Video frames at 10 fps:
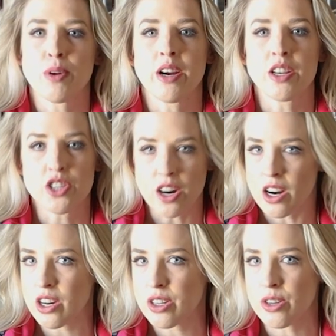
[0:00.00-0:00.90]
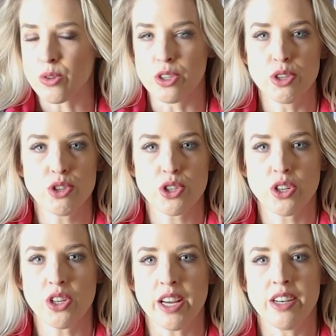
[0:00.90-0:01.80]
wearing dark or
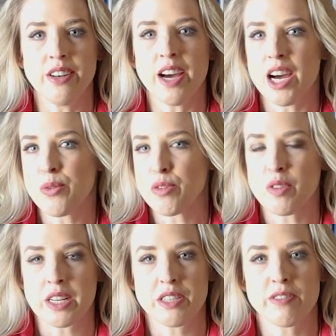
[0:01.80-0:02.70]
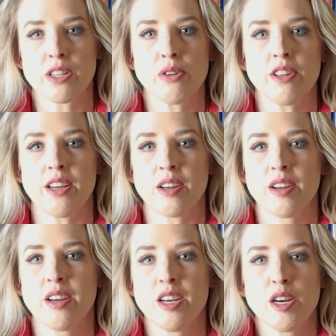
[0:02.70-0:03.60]
neutral and non-reflective clothing.
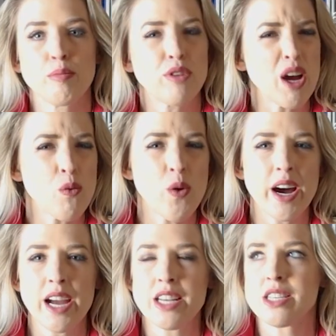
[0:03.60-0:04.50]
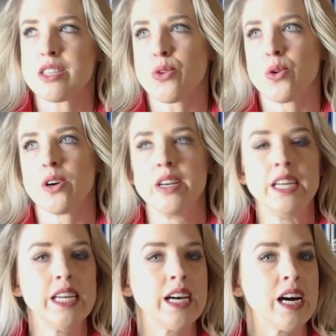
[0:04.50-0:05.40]
Bright white or
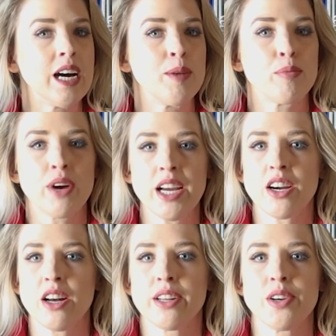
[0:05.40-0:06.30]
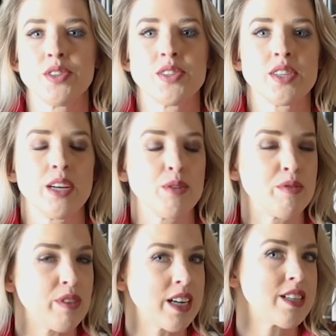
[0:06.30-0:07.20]
neon, bright colors can
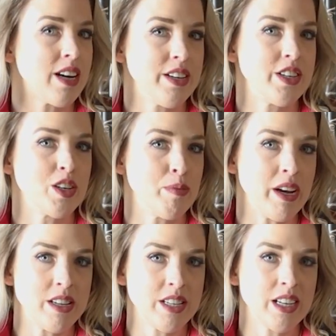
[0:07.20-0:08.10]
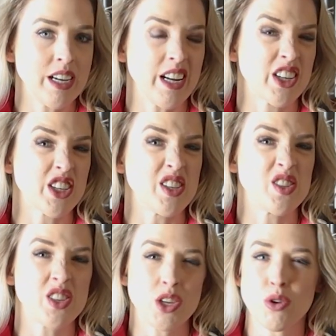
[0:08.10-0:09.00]
reflect onto your painting and actually
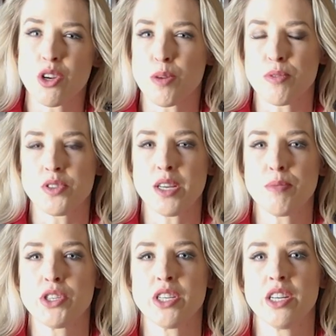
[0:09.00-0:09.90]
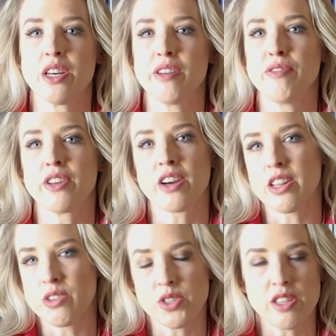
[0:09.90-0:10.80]
skew your perception of the
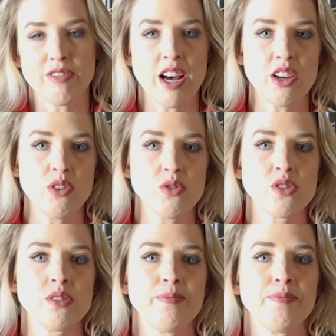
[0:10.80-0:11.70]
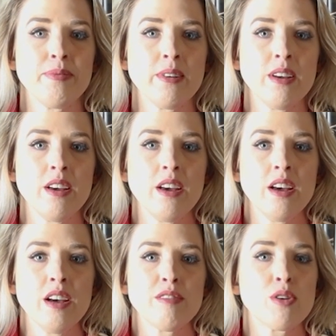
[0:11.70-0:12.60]
colors and the values.
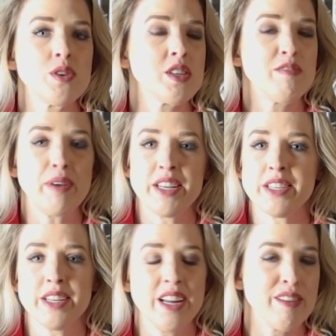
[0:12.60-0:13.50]
Of course, I've painted in